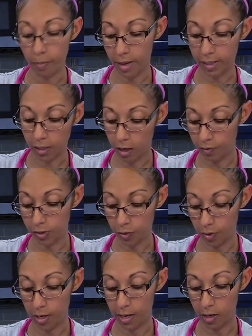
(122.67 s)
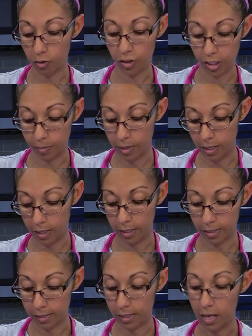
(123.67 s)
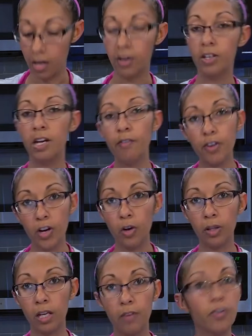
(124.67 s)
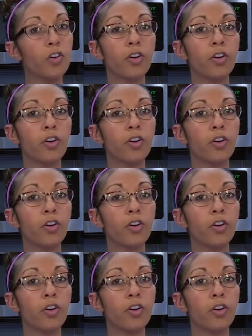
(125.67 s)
bake that often right now, just because you never know, like